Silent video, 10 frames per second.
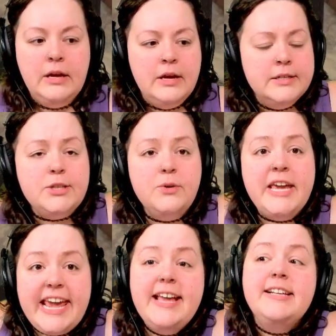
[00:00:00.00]
So he
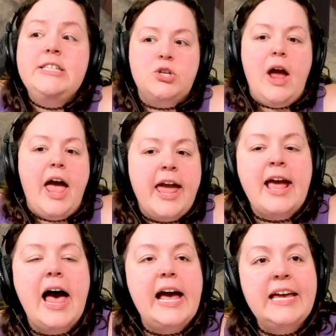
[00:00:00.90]
is trying,
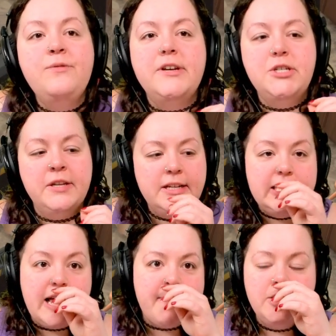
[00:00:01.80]
I envision
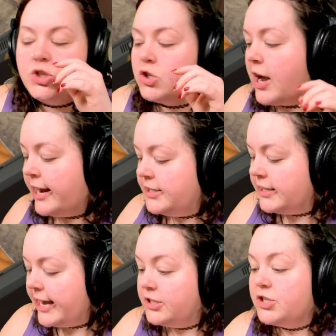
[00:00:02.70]
Clement trying to
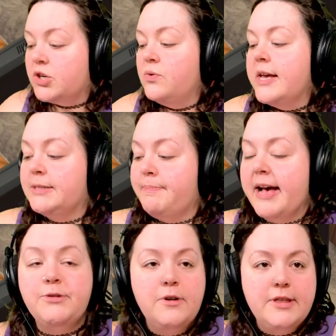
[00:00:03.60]
like do his
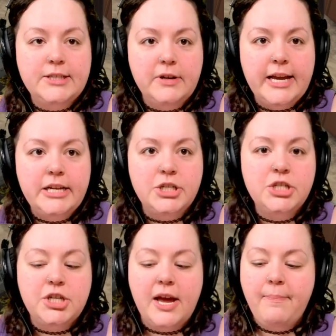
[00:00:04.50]
best for this
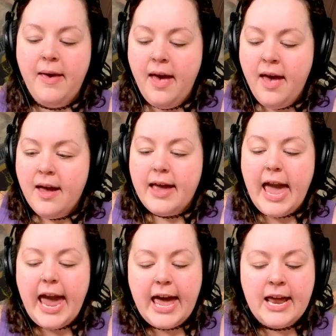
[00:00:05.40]
relationship
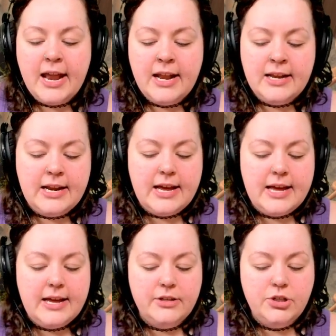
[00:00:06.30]
and
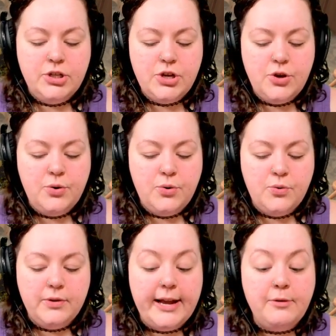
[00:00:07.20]
uh, to
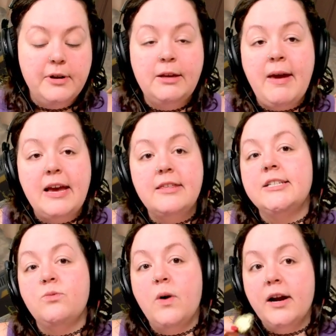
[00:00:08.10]
like really make things
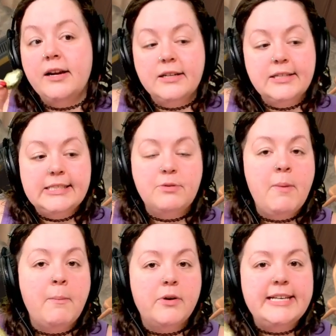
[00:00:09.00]
work cuz
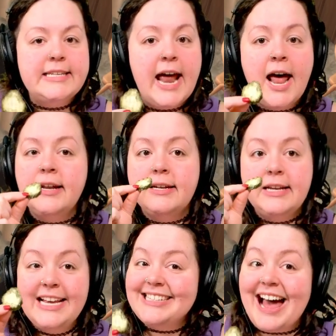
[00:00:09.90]
remember he's not
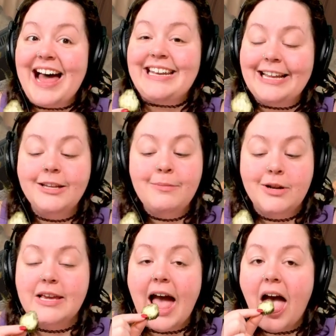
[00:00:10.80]
he's not non-committal
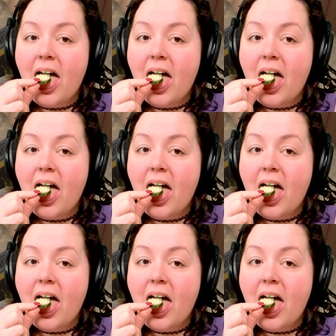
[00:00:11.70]
yet.